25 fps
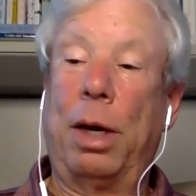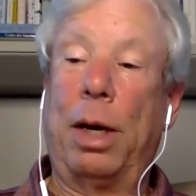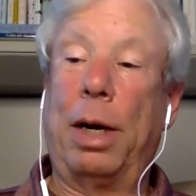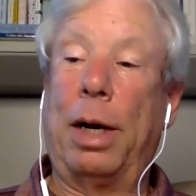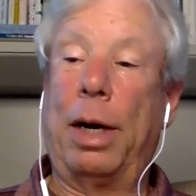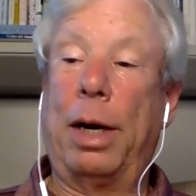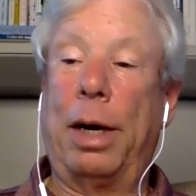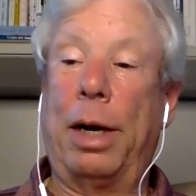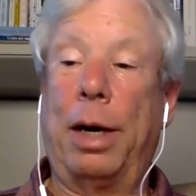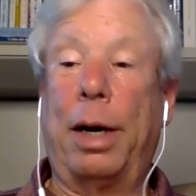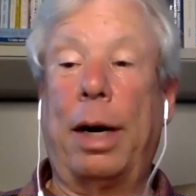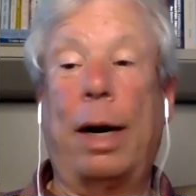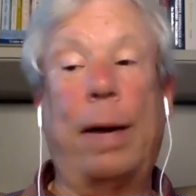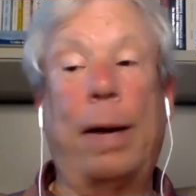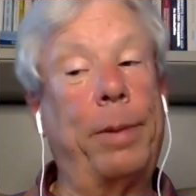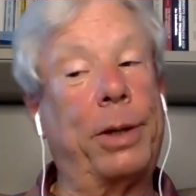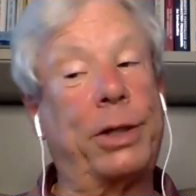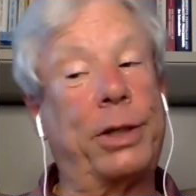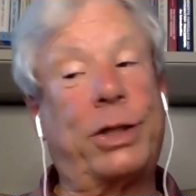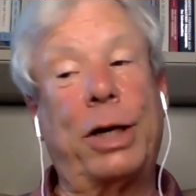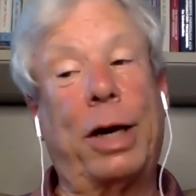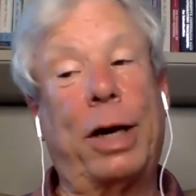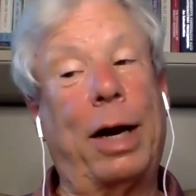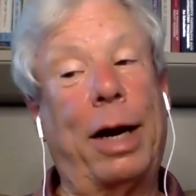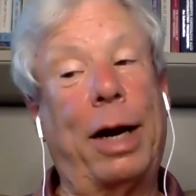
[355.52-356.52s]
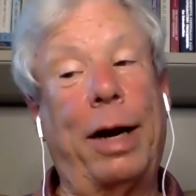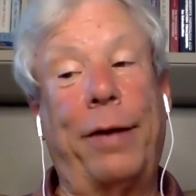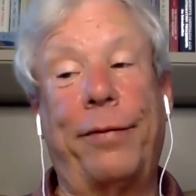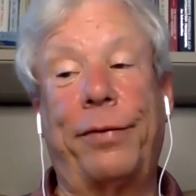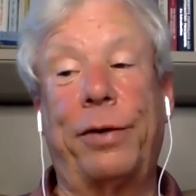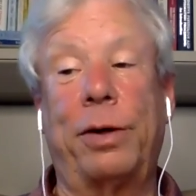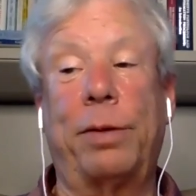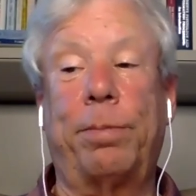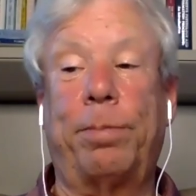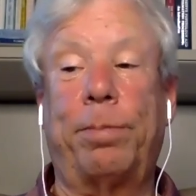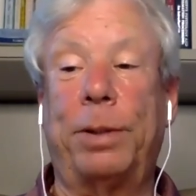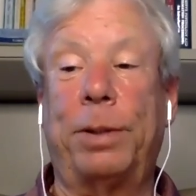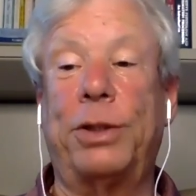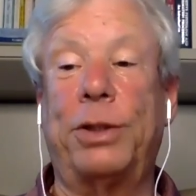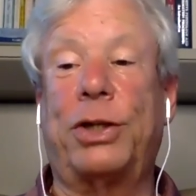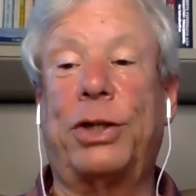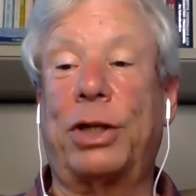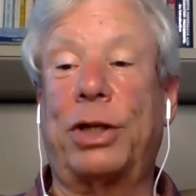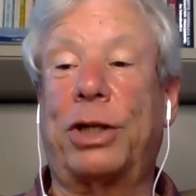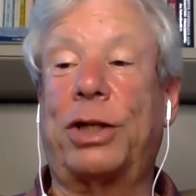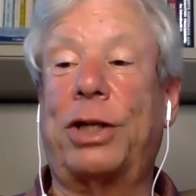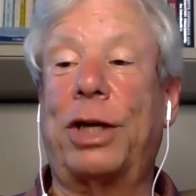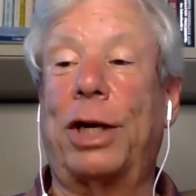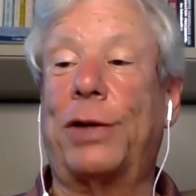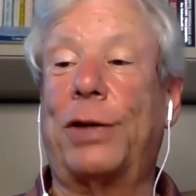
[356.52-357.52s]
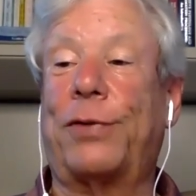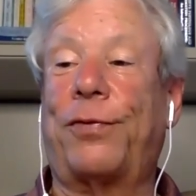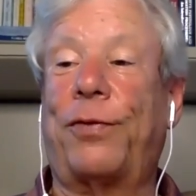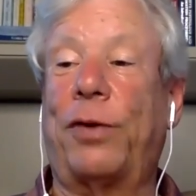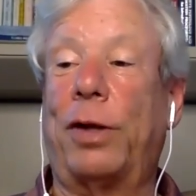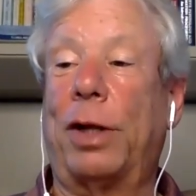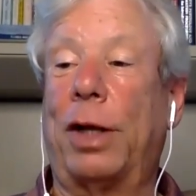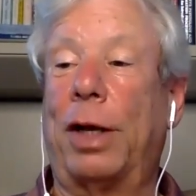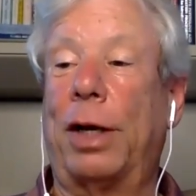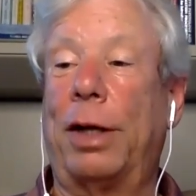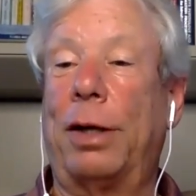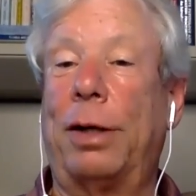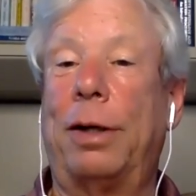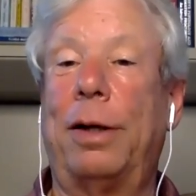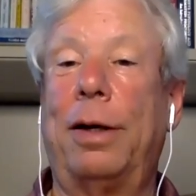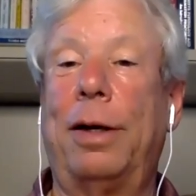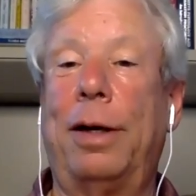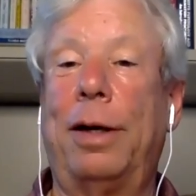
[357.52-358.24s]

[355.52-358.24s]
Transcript: I must say, I haven't been successful at